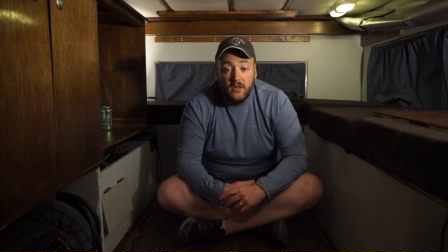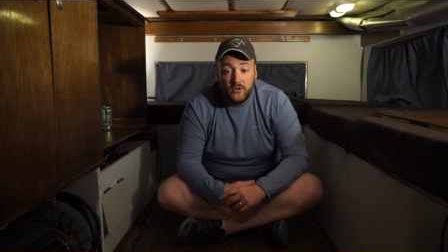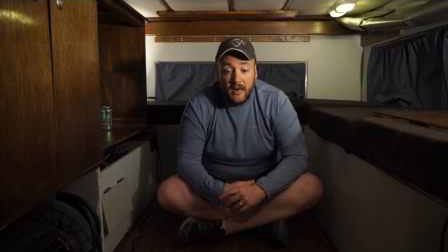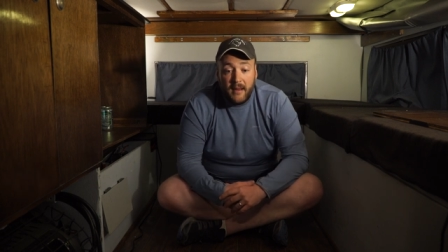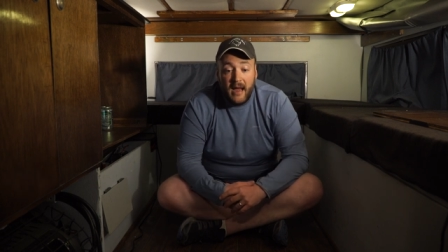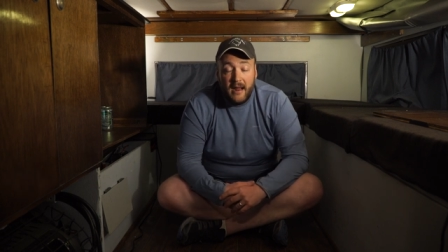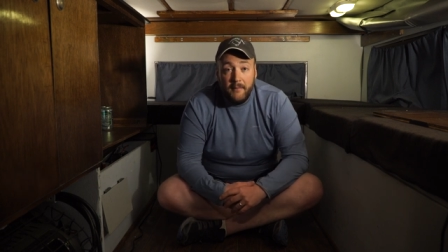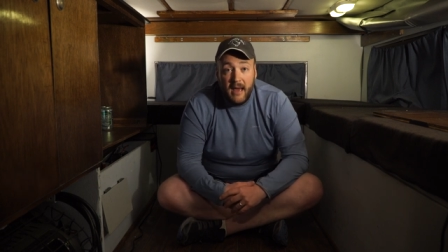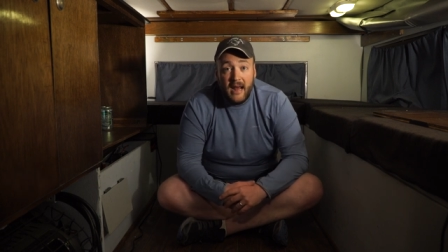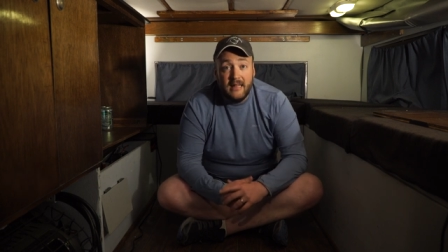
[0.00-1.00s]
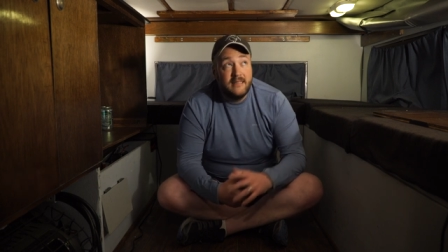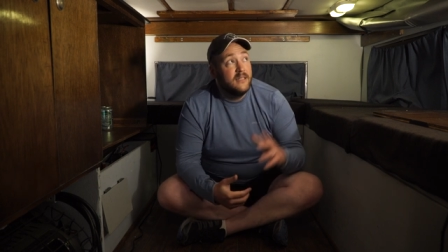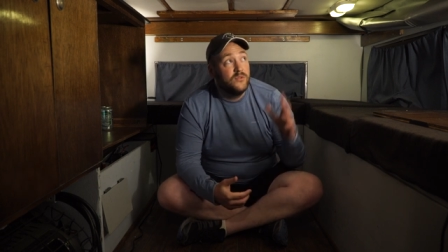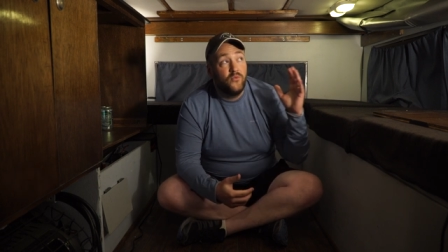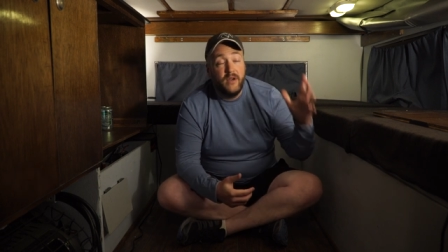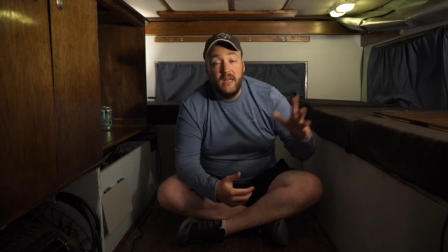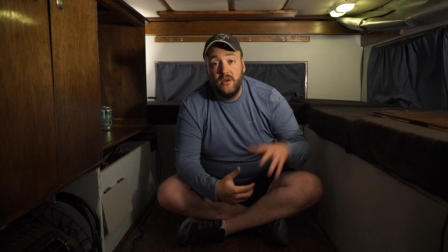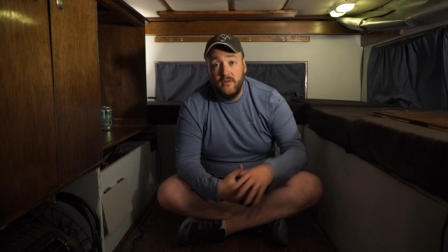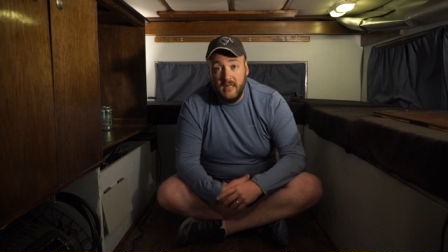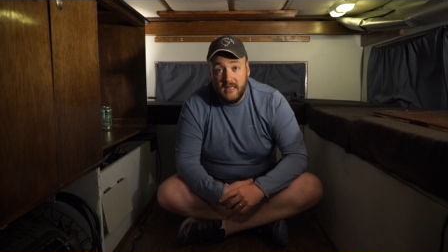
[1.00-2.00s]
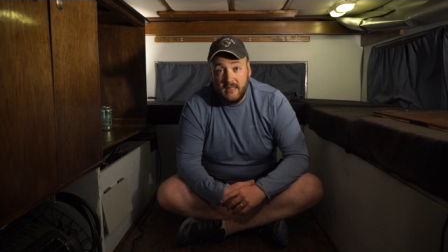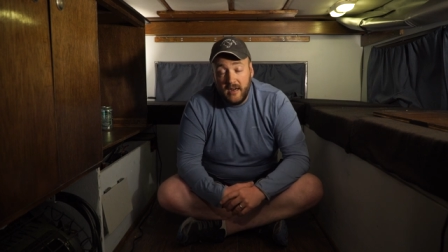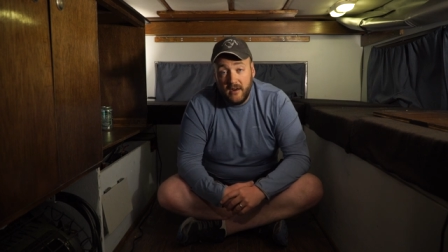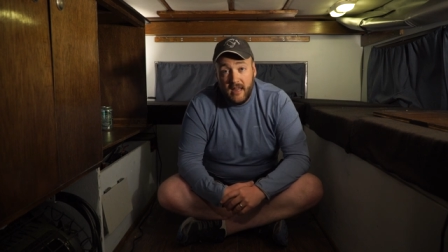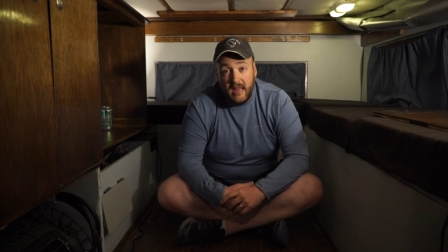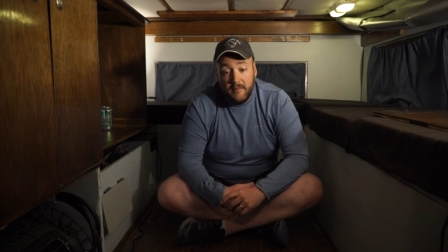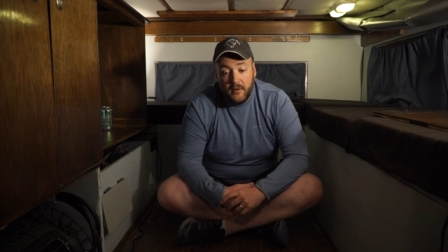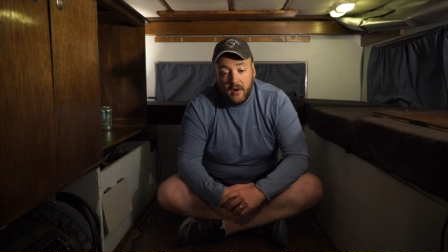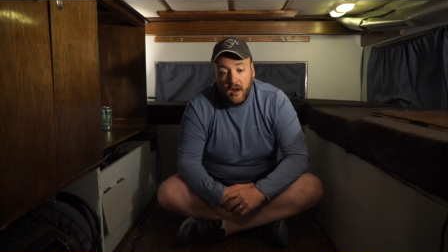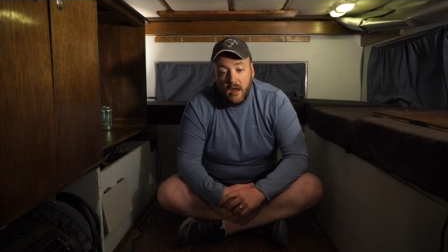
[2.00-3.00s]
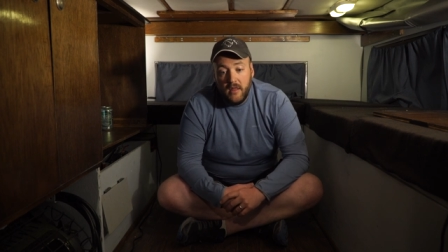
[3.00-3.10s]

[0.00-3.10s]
trip I had been on since redoing the entire camper.